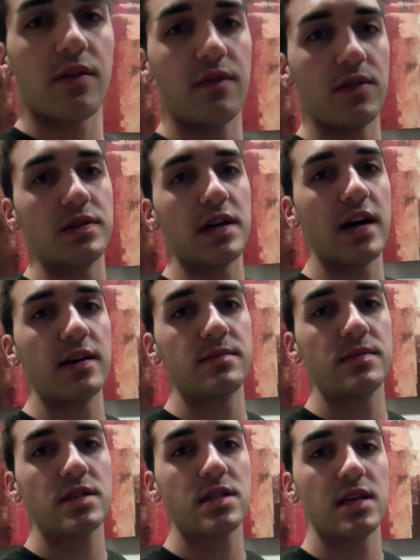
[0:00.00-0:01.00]
a few
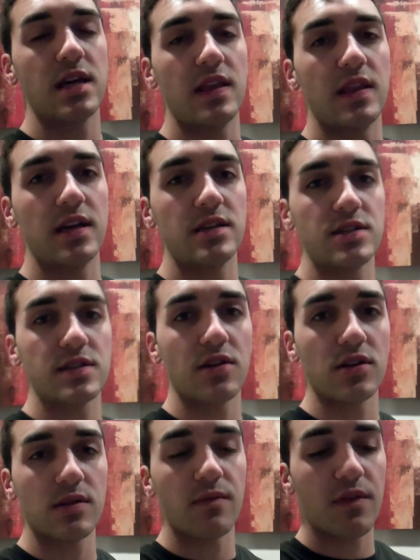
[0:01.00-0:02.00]
times, and then just
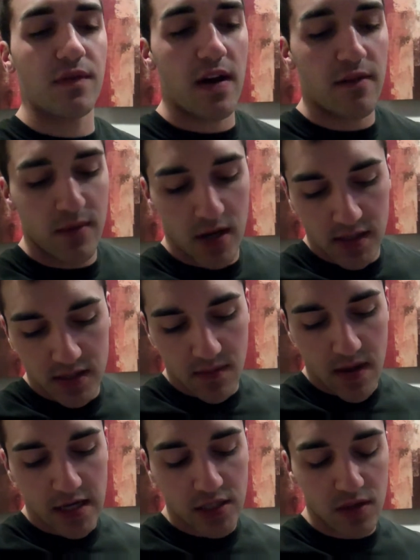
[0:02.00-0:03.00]
cooked them for 5 minutes and
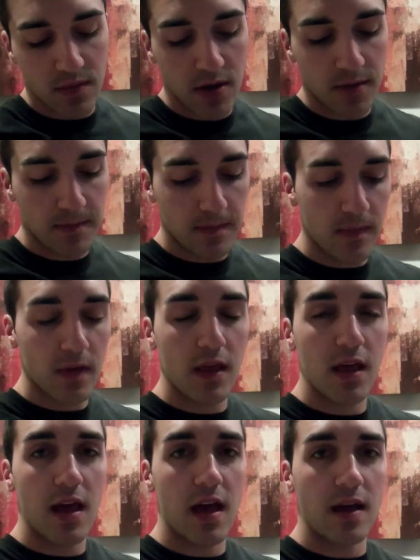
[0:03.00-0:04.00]
mashed them up
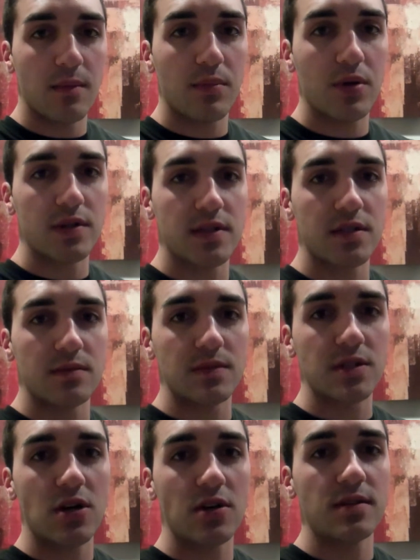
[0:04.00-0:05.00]
and put some
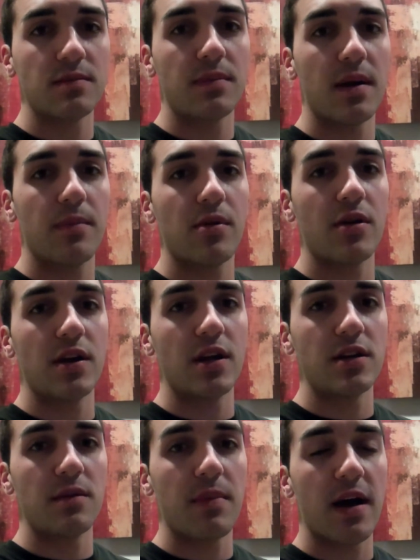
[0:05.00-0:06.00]
salt and pepper and
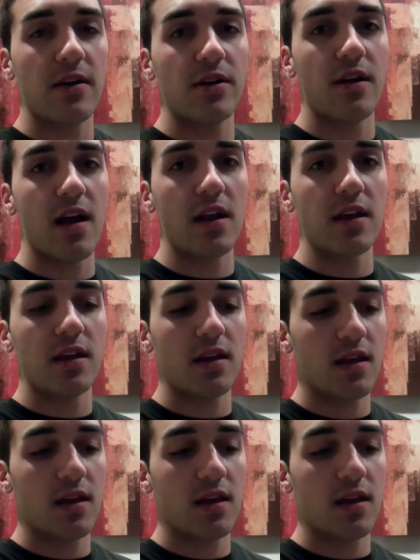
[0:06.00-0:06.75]
onion powder on it.